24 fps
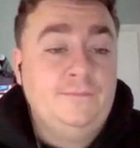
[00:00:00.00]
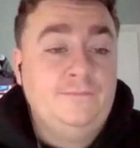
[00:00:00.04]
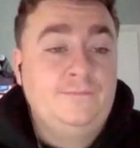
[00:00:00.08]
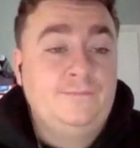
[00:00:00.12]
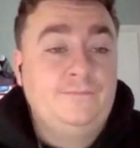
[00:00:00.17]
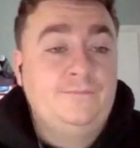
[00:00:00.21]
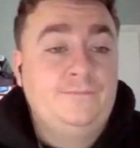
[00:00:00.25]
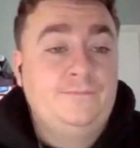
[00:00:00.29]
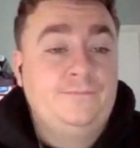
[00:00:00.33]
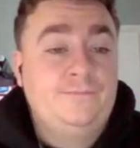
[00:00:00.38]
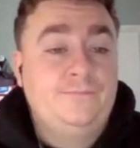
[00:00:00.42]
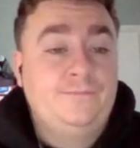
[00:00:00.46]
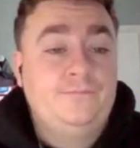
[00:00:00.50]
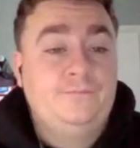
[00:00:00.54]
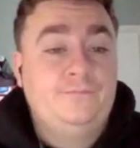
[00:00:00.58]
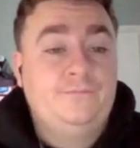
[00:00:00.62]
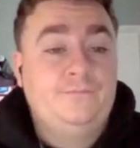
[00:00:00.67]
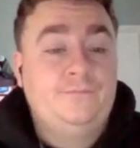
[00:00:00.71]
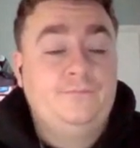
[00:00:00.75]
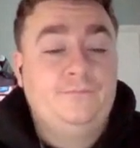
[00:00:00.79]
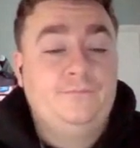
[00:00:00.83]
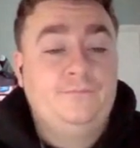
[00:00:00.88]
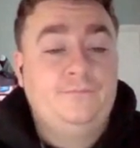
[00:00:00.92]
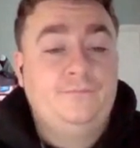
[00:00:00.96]

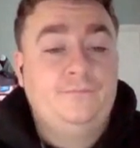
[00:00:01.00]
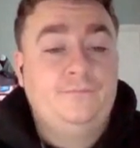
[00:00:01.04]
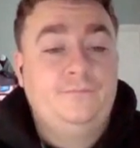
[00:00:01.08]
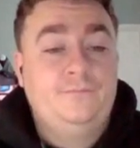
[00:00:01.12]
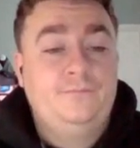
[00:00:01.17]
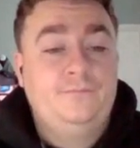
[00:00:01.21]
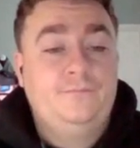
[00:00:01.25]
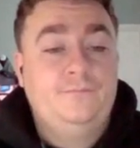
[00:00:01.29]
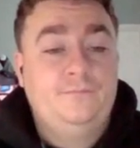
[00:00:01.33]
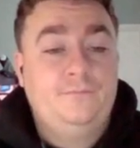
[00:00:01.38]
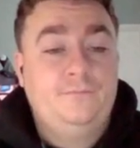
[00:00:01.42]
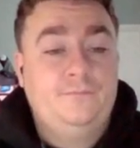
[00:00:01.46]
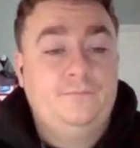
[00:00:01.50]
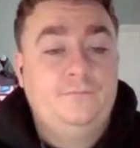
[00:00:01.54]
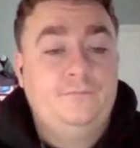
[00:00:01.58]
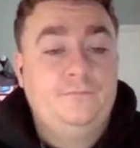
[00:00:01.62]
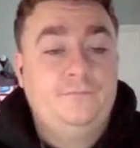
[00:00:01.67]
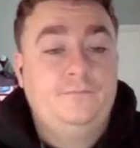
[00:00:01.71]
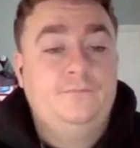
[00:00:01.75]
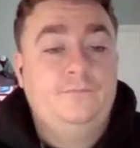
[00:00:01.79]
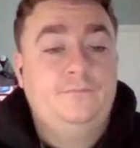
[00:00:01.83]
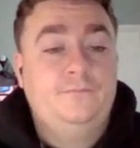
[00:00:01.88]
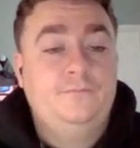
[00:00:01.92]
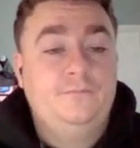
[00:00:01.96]

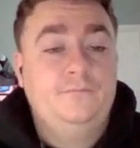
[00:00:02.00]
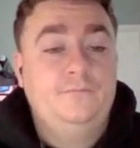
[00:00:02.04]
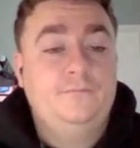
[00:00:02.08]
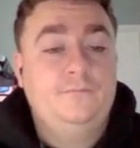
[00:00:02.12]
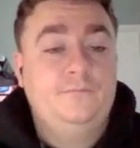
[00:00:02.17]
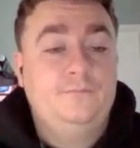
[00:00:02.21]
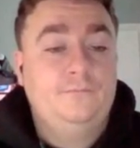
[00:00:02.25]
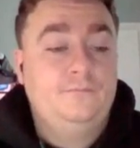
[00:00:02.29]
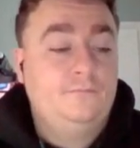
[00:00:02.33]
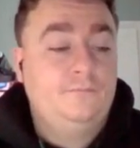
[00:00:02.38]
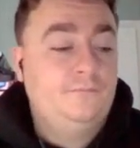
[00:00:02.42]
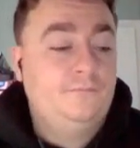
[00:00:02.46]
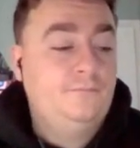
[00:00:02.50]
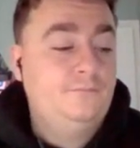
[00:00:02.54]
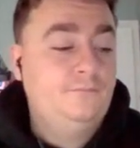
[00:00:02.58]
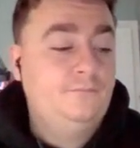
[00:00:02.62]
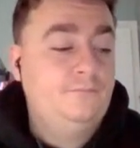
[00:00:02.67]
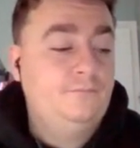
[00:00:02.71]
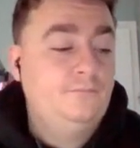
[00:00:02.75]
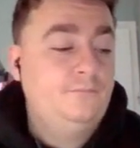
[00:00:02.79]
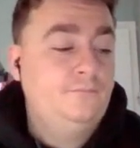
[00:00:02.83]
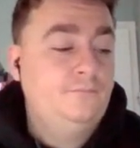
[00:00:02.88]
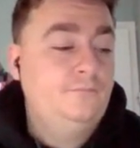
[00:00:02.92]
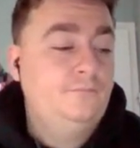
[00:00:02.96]

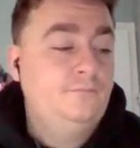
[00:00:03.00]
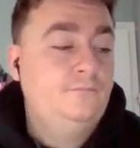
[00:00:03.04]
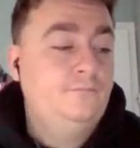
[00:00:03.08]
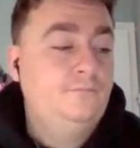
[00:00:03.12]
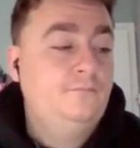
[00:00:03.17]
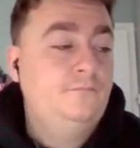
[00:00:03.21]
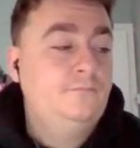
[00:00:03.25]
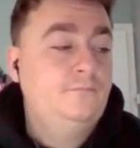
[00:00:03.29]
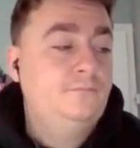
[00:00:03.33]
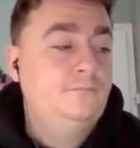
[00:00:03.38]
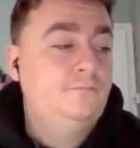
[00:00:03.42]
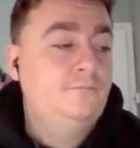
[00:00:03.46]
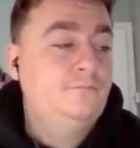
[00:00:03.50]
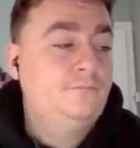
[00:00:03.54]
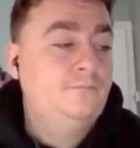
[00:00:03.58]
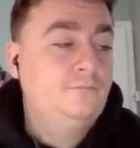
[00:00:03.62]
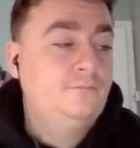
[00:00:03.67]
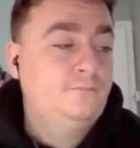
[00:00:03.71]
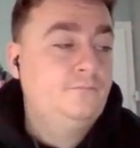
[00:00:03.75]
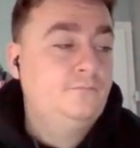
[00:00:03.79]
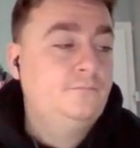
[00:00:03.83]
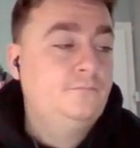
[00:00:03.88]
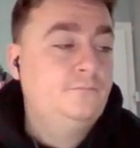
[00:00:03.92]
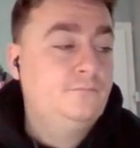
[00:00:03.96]

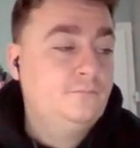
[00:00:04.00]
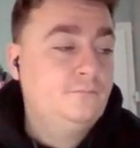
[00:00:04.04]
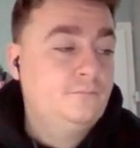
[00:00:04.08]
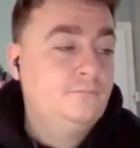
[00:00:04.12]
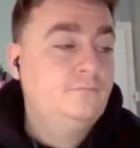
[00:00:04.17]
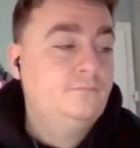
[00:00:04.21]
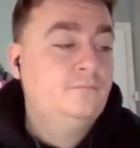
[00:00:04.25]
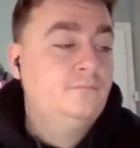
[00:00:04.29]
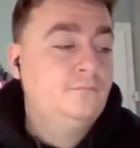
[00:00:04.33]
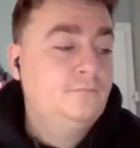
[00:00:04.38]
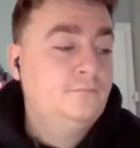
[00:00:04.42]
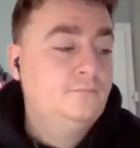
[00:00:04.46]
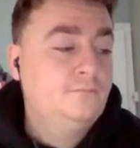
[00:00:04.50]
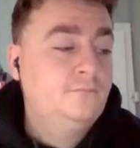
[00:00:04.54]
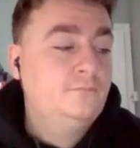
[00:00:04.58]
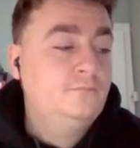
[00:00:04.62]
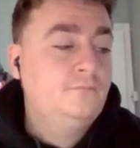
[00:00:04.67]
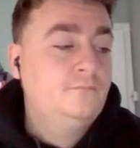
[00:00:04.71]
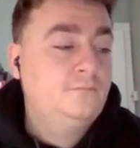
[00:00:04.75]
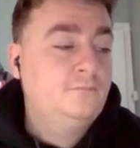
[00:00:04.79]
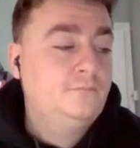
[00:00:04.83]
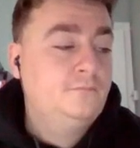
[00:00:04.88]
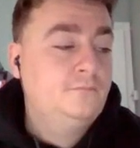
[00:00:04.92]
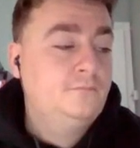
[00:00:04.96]

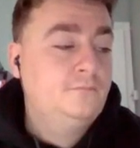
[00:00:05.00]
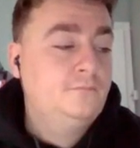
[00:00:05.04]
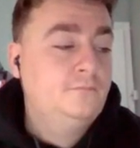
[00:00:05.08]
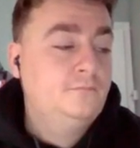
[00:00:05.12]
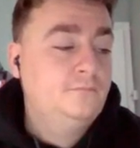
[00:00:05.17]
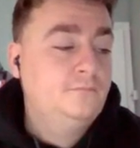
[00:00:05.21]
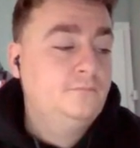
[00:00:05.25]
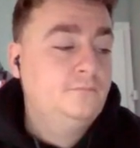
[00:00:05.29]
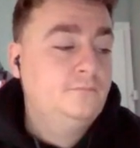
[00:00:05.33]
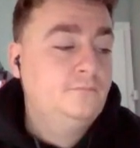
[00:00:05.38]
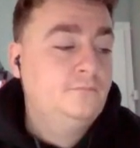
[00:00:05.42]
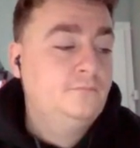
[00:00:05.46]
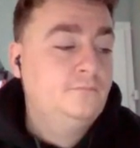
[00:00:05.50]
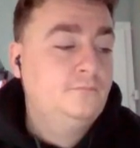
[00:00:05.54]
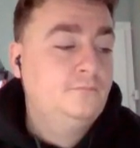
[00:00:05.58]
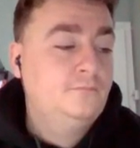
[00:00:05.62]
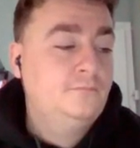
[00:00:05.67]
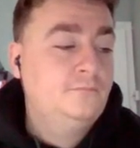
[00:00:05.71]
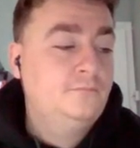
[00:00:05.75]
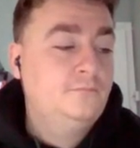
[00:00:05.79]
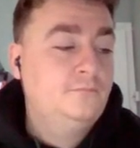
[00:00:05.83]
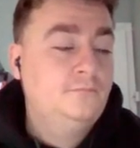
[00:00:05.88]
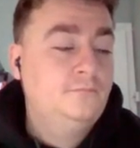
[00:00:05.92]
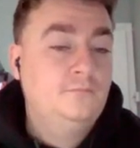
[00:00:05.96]

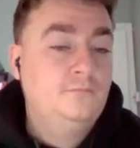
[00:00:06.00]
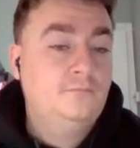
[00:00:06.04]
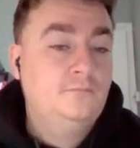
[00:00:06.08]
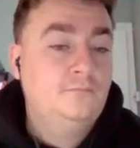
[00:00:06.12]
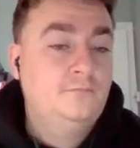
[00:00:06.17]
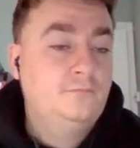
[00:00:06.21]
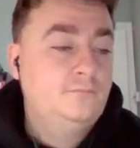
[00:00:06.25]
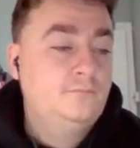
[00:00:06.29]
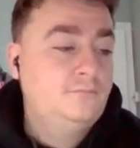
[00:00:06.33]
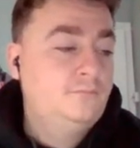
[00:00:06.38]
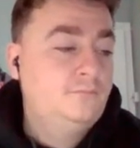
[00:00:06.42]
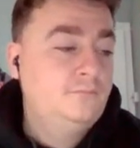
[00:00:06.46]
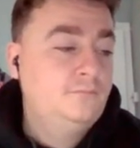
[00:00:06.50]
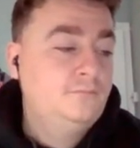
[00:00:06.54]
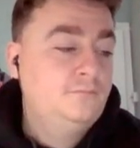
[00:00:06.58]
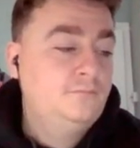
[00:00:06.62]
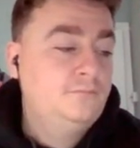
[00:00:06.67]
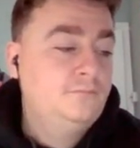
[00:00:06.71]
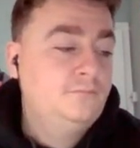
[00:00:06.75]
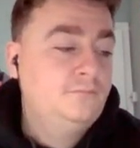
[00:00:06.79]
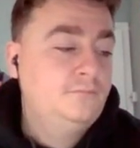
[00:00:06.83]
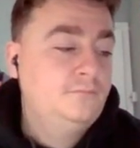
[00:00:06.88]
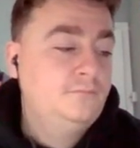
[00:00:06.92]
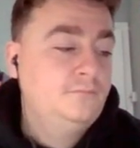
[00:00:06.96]

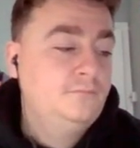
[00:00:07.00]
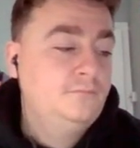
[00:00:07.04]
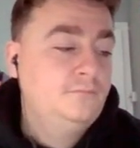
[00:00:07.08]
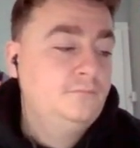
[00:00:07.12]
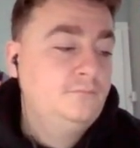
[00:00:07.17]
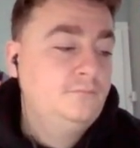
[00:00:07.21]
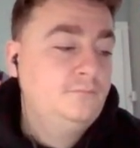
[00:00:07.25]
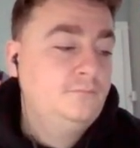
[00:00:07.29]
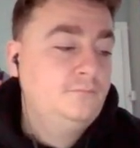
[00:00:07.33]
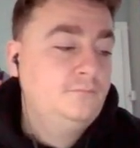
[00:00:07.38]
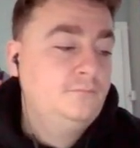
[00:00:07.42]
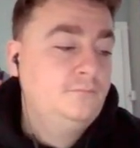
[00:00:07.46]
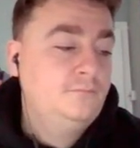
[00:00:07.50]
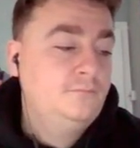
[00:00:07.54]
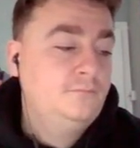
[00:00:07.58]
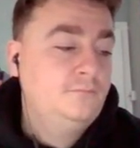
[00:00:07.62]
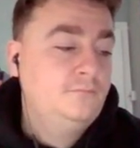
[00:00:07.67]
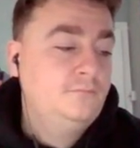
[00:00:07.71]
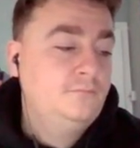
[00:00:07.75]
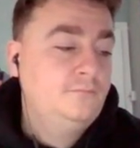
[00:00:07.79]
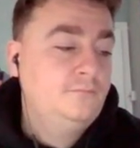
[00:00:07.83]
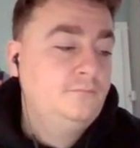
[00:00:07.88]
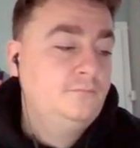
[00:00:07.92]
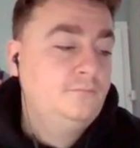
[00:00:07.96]
[no speech]